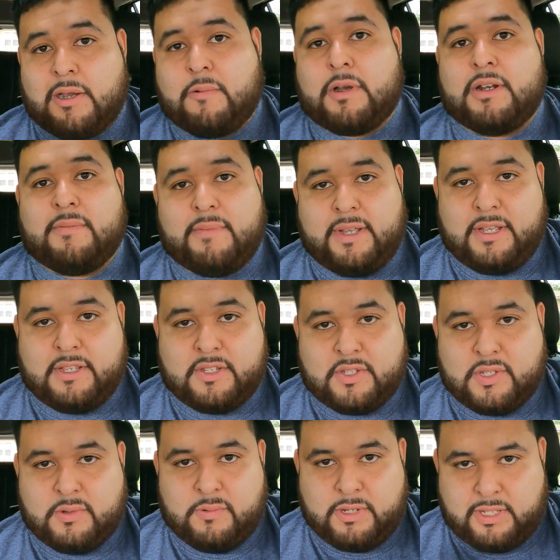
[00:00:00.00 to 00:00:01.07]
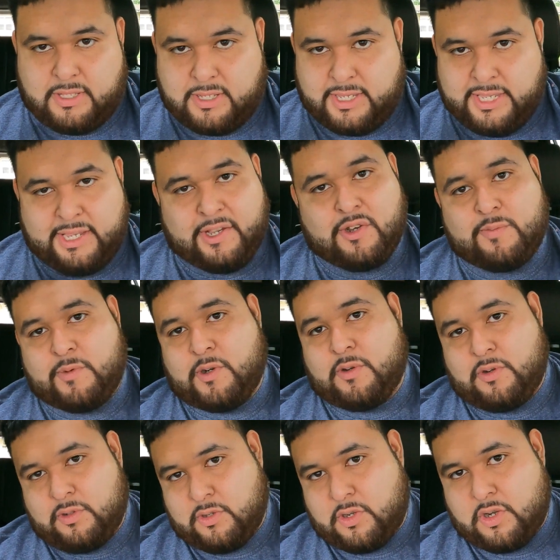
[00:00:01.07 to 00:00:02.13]
want to mess with the eco
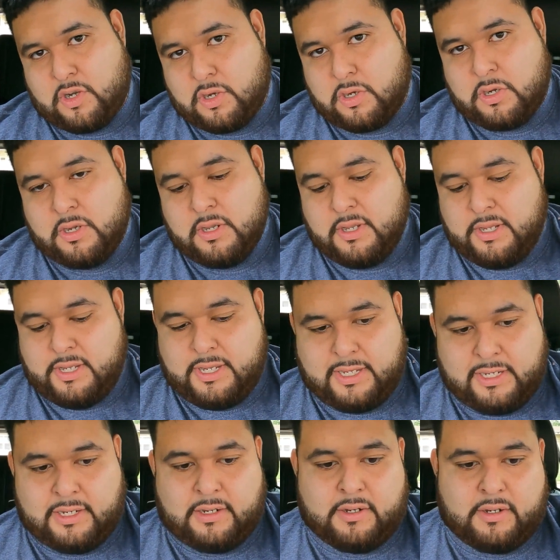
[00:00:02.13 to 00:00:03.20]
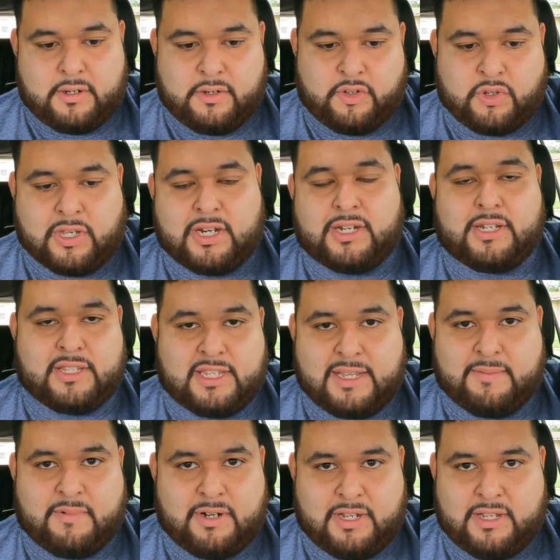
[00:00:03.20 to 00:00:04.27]
mode on the car and try to
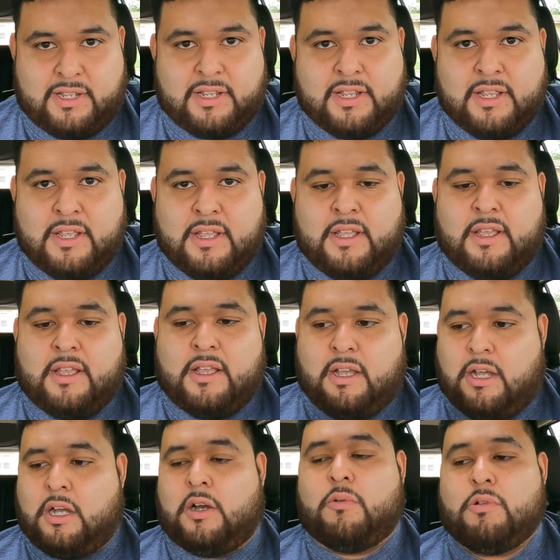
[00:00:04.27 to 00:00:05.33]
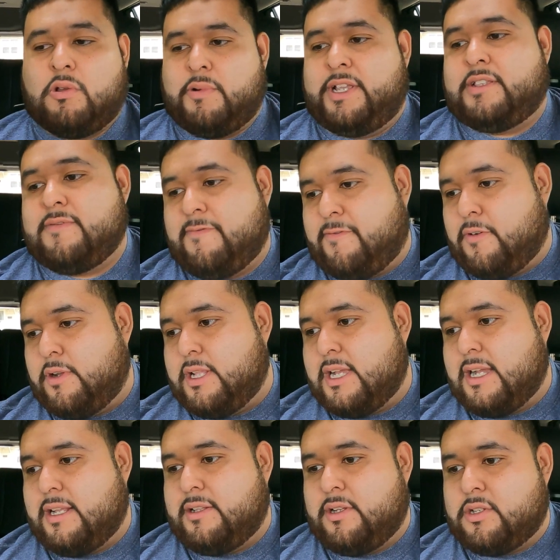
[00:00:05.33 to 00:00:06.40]
disable it? Well, the reason for
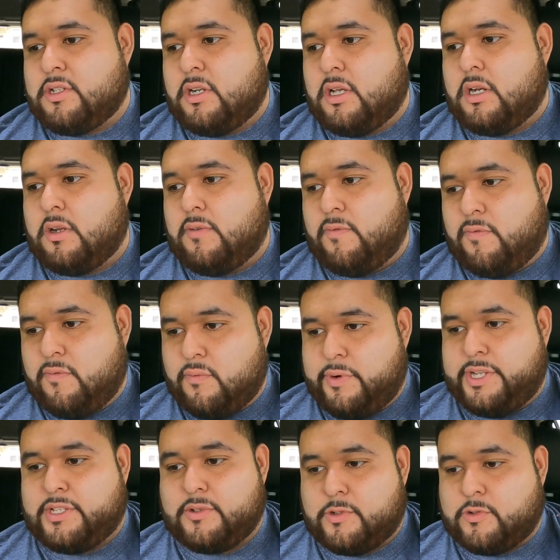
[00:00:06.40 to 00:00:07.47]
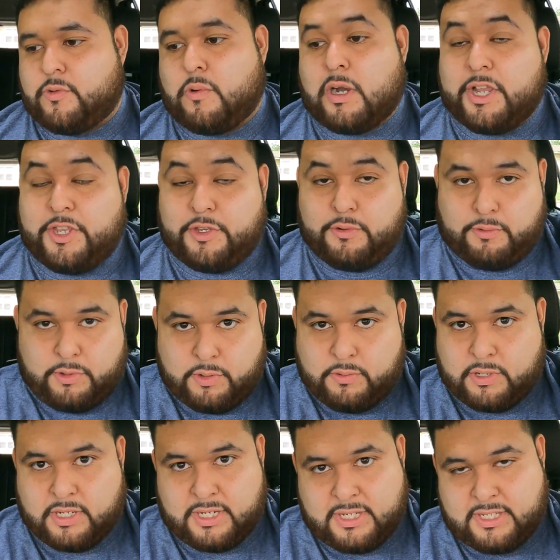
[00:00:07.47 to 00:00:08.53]
that, there's a lot of reasons why you would
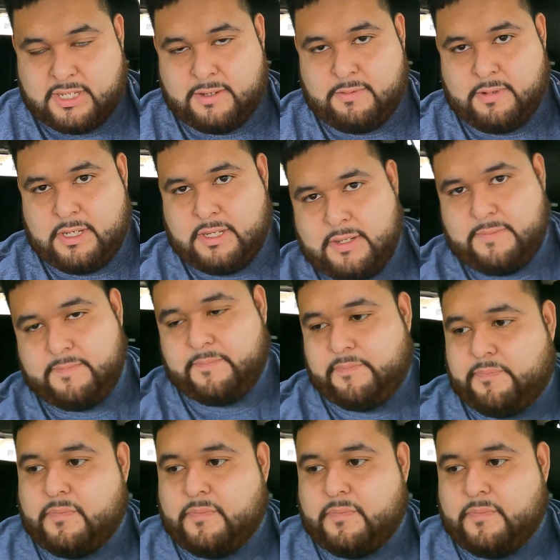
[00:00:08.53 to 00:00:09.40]
want to disable it.